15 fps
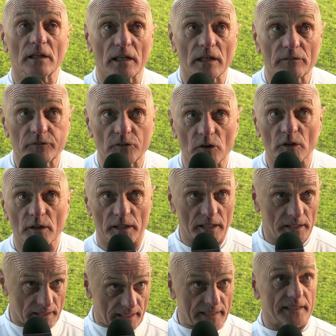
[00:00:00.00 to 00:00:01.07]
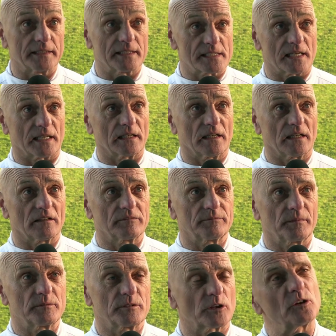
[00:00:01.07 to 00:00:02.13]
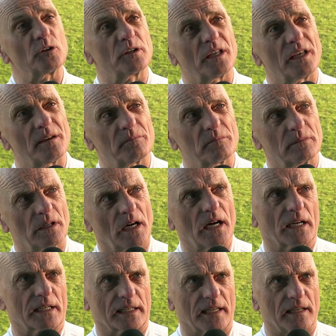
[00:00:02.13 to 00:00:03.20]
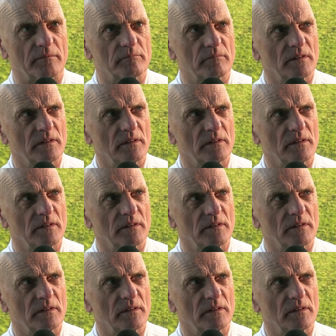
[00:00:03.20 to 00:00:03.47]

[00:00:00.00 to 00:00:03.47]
for Air United the second half. It was a good game, hard game.